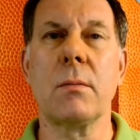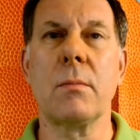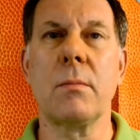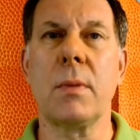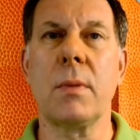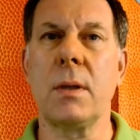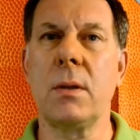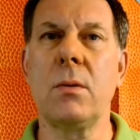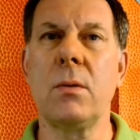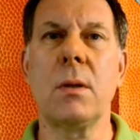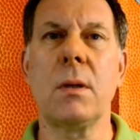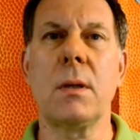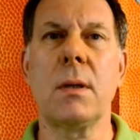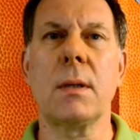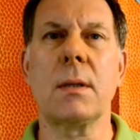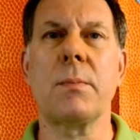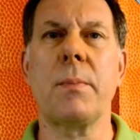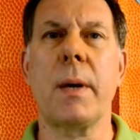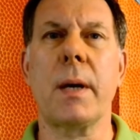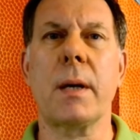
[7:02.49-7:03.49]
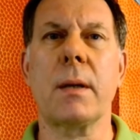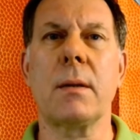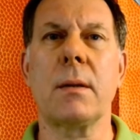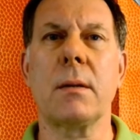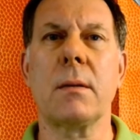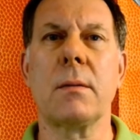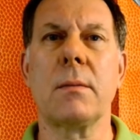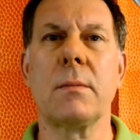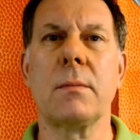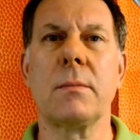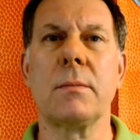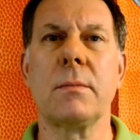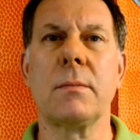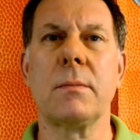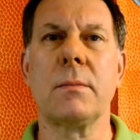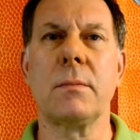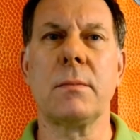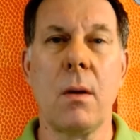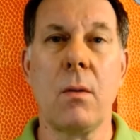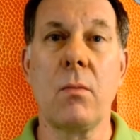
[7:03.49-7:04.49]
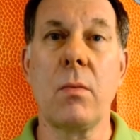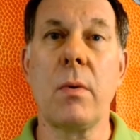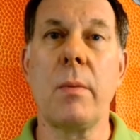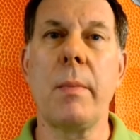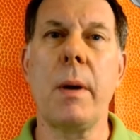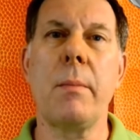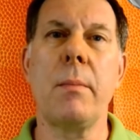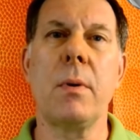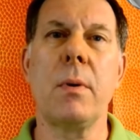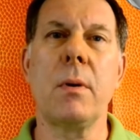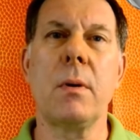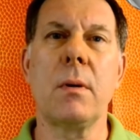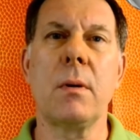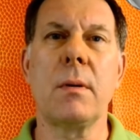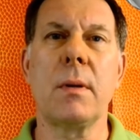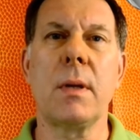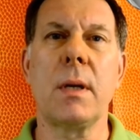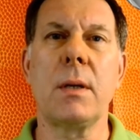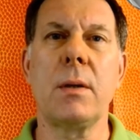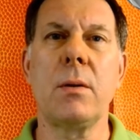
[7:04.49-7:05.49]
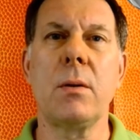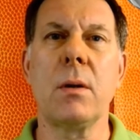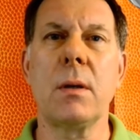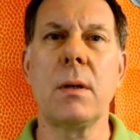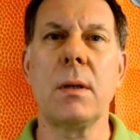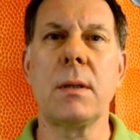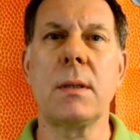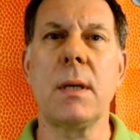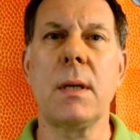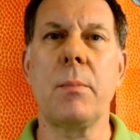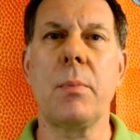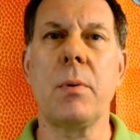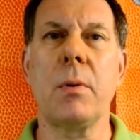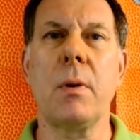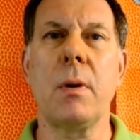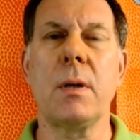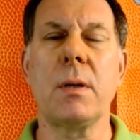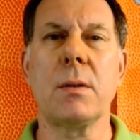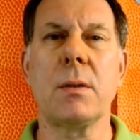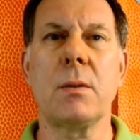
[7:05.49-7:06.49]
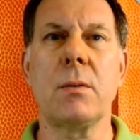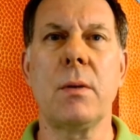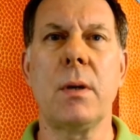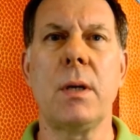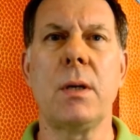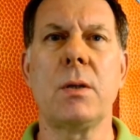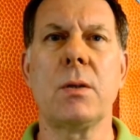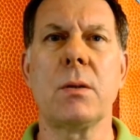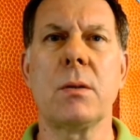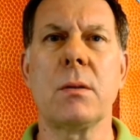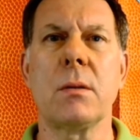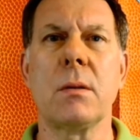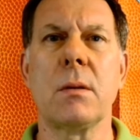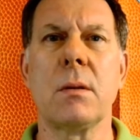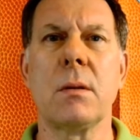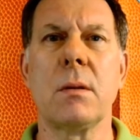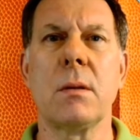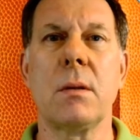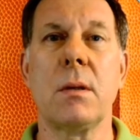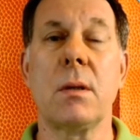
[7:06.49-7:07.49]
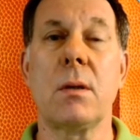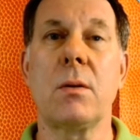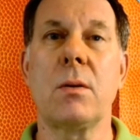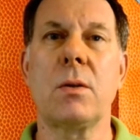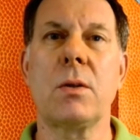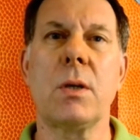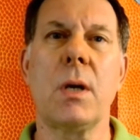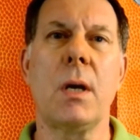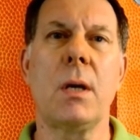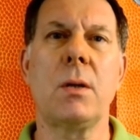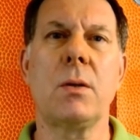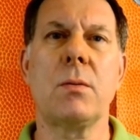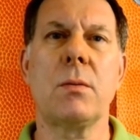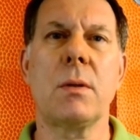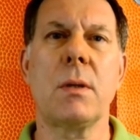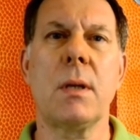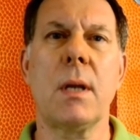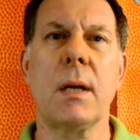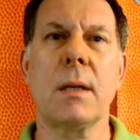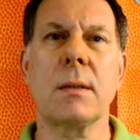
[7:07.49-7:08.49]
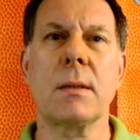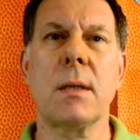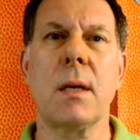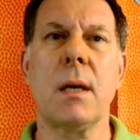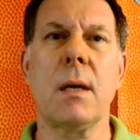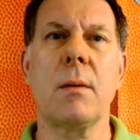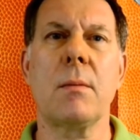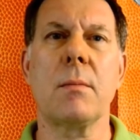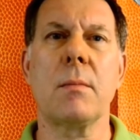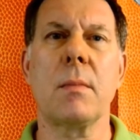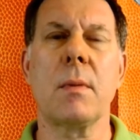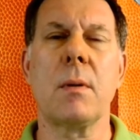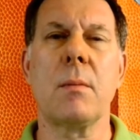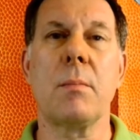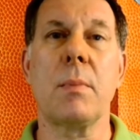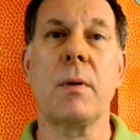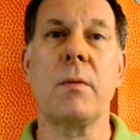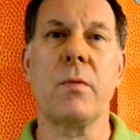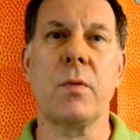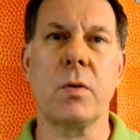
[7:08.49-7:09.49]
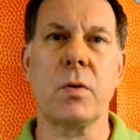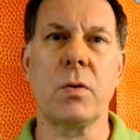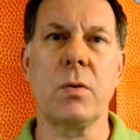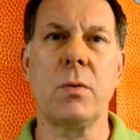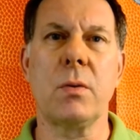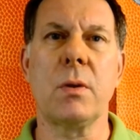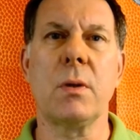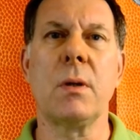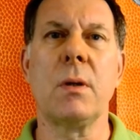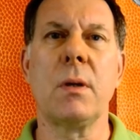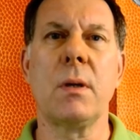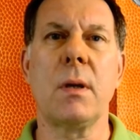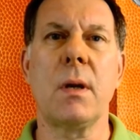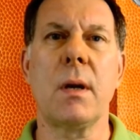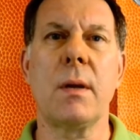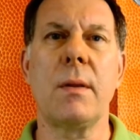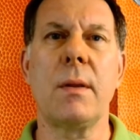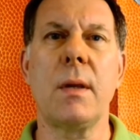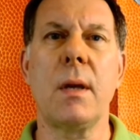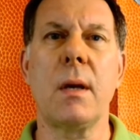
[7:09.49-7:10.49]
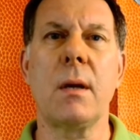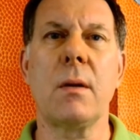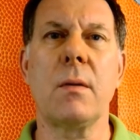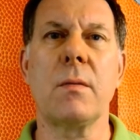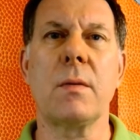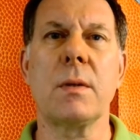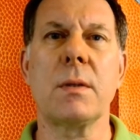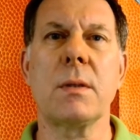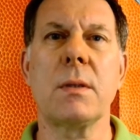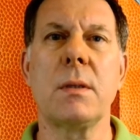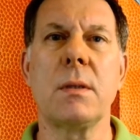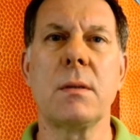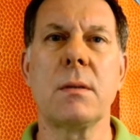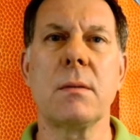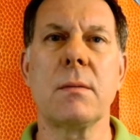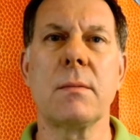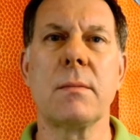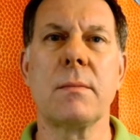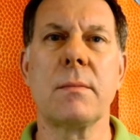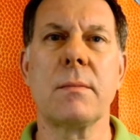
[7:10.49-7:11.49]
but do not expect it. Remember that you are in a temporary situation. It could change with the next game, but for sure at the end of the season.